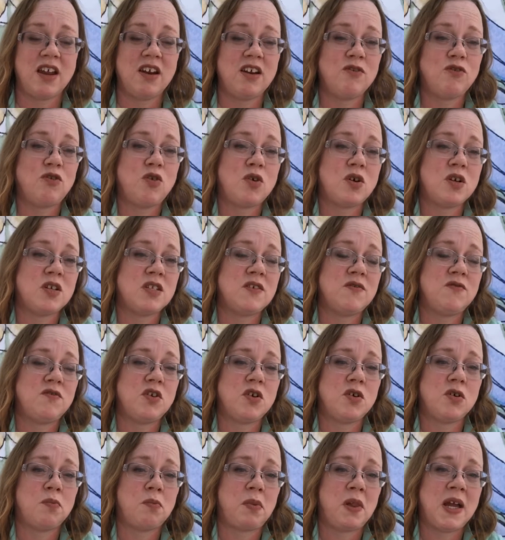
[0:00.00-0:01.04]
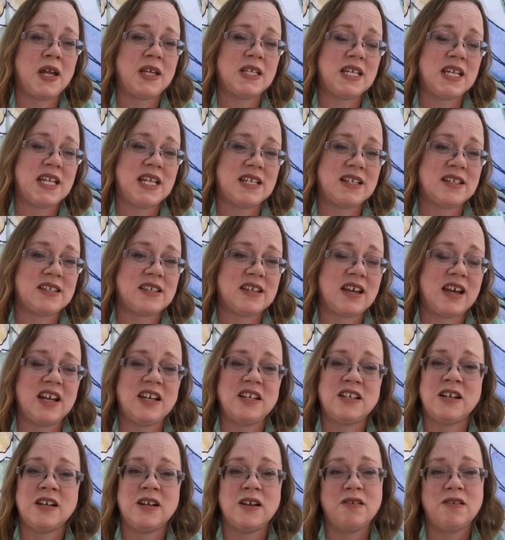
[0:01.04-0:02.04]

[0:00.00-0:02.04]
And of course, if you're planting inside,